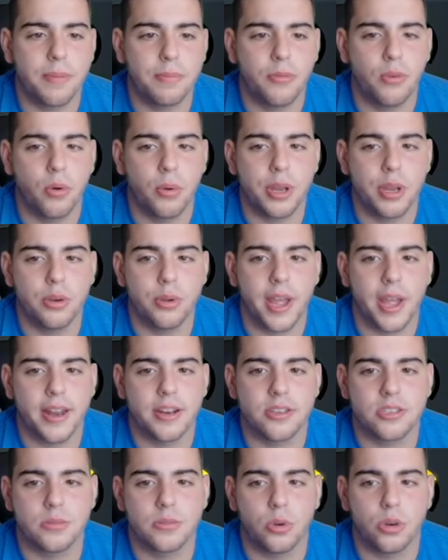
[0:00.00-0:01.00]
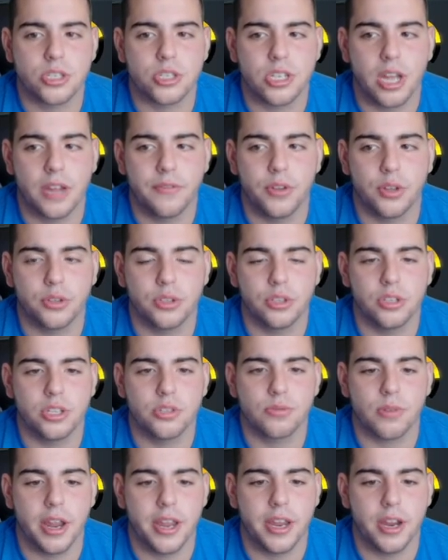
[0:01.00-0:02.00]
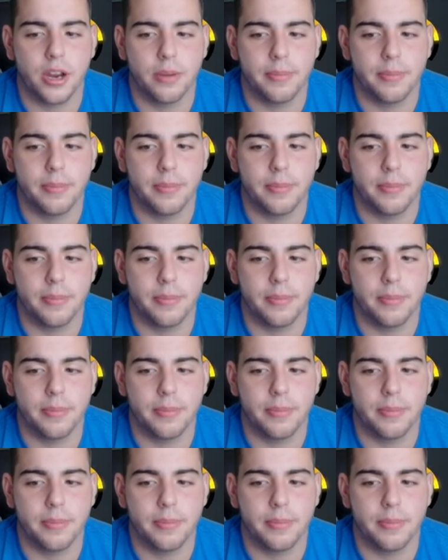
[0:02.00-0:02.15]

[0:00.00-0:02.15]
before we do get into some more Snipe Dude, it's right here,